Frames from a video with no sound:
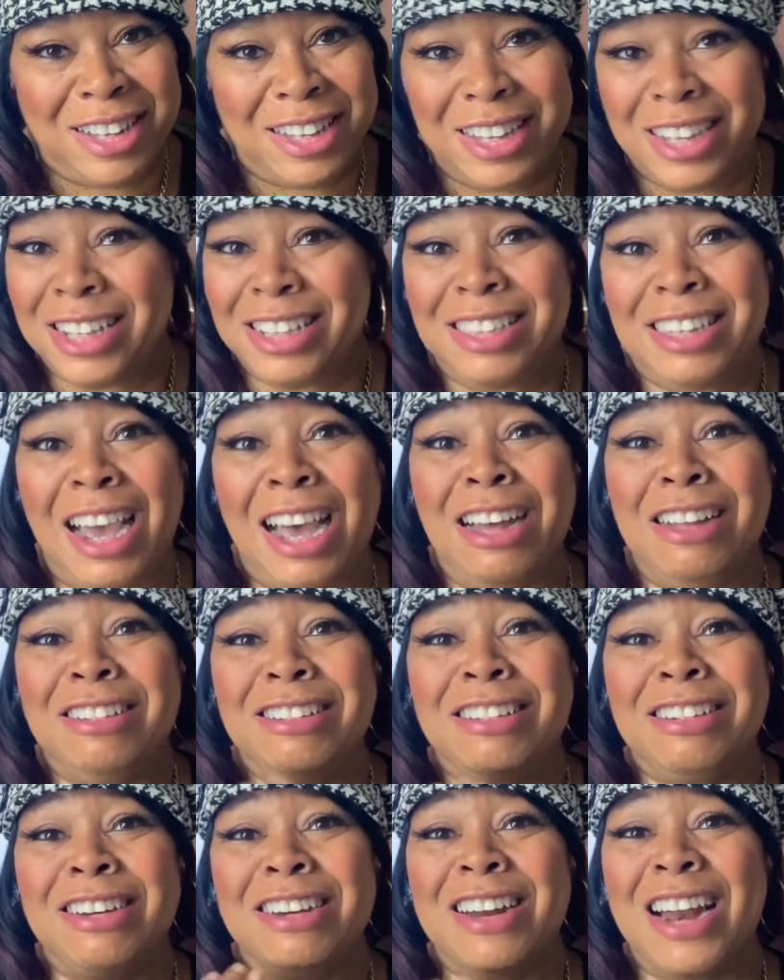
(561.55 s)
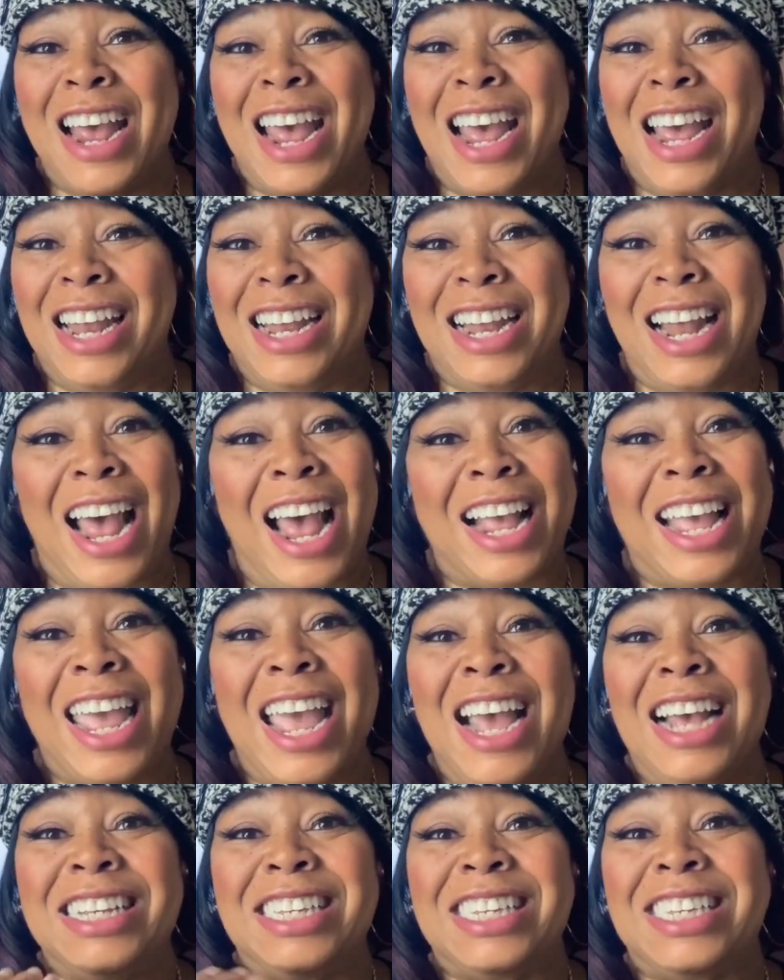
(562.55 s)
Don't do that. I
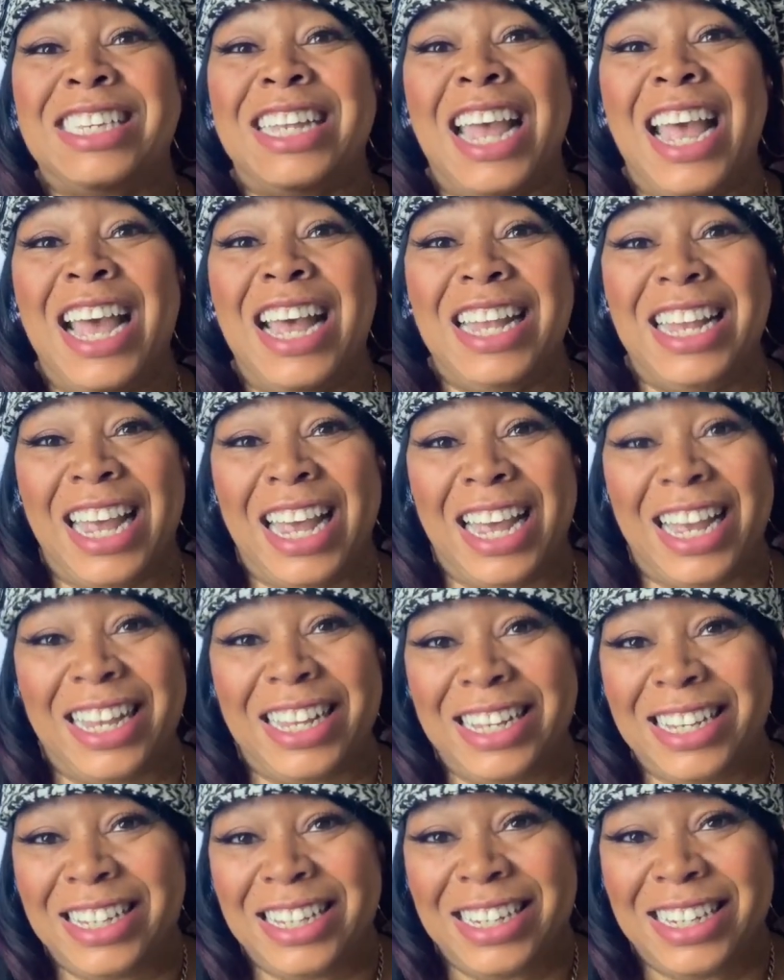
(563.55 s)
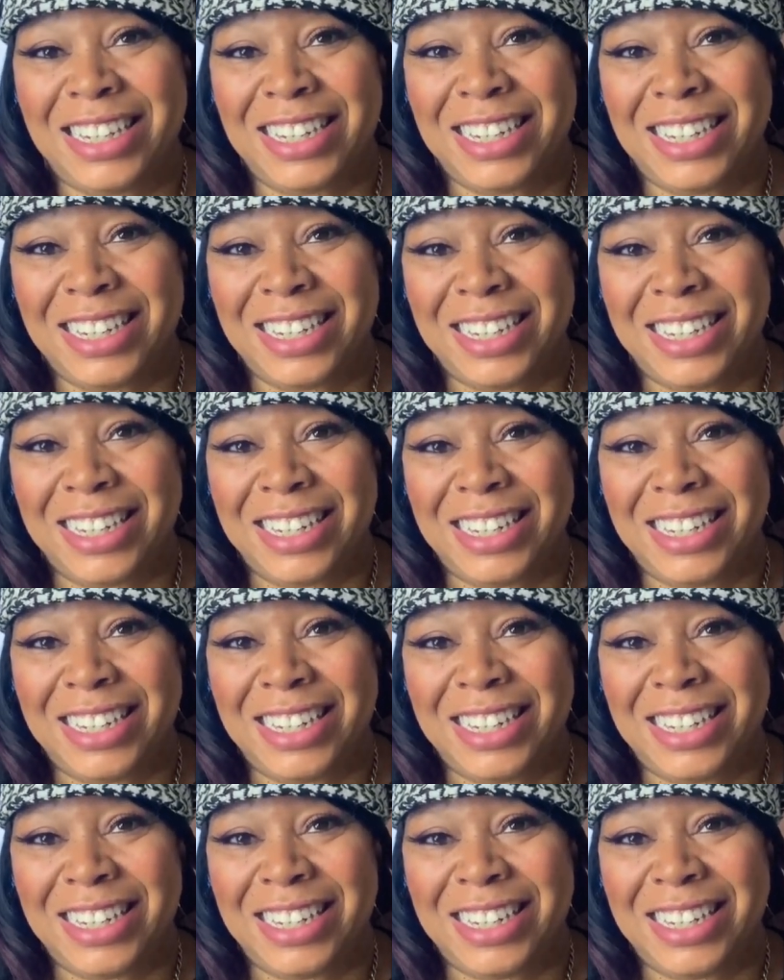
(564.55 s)
can't stand it.